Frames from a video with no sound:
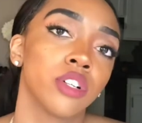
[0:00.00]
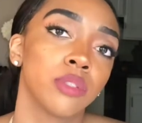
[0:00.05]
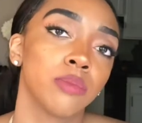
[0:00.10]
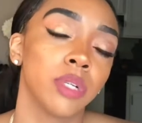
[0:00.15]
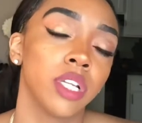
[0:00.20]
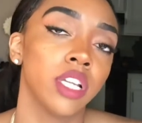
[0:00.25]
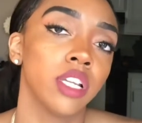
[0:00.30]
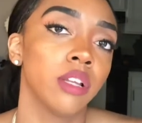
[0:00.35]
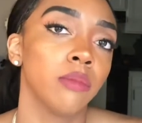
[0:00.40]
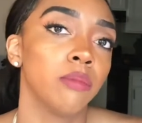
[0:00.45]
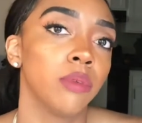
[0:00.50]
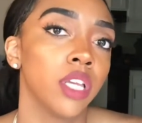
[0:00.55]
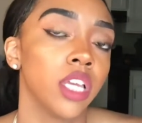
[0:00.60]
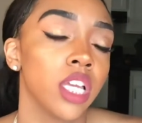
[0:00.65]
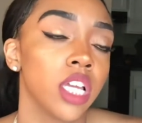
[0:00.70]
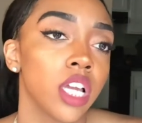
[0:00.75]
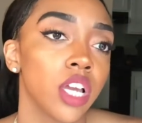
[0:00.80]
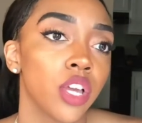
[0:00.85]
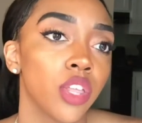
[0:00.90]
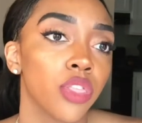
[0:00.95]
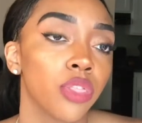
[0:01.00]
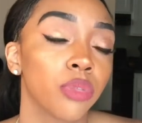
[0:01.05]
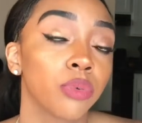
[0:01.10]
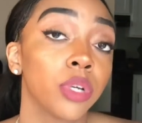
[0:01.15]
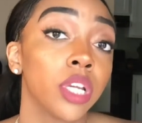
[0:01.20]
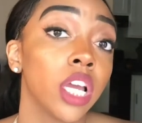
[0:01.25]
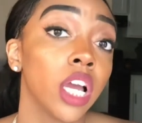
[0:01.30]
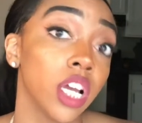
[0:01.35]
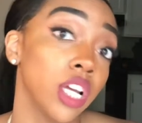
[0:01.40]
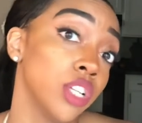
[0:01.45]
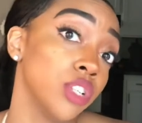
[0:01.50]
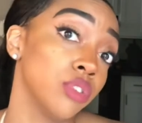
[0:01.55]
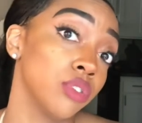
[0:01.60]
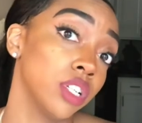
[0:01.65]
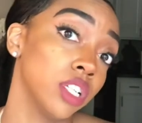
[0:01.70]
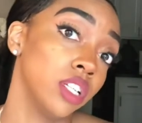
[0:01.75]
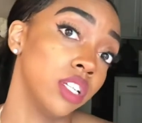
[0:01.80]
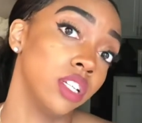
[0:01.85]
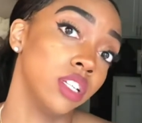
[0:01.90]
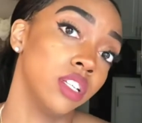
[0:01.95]
but it ended up being $300
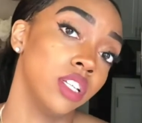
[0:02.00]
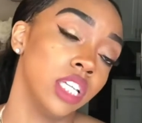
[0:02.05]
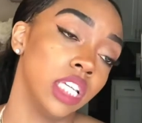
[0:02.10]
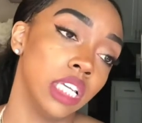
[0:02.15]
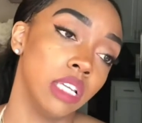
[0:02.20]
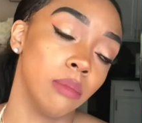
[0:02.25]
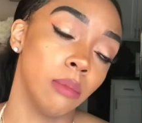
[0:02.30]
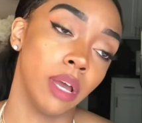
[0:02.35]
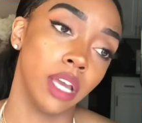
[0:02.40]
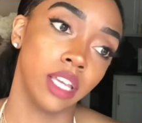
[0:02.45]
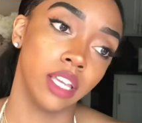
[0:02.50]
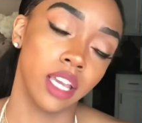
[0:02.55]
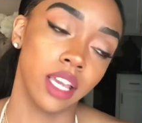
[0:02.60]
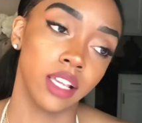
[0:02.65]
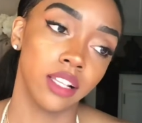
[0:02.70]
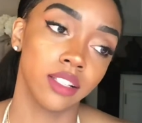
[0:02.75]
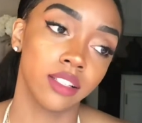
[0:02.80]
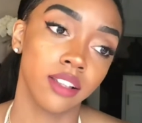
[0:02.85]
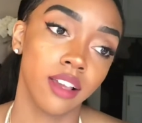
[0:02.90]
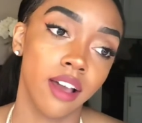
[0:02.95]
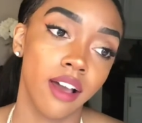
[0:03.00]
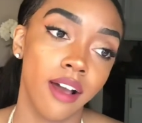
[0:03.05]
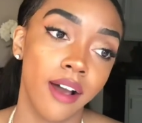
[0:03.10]
in my case.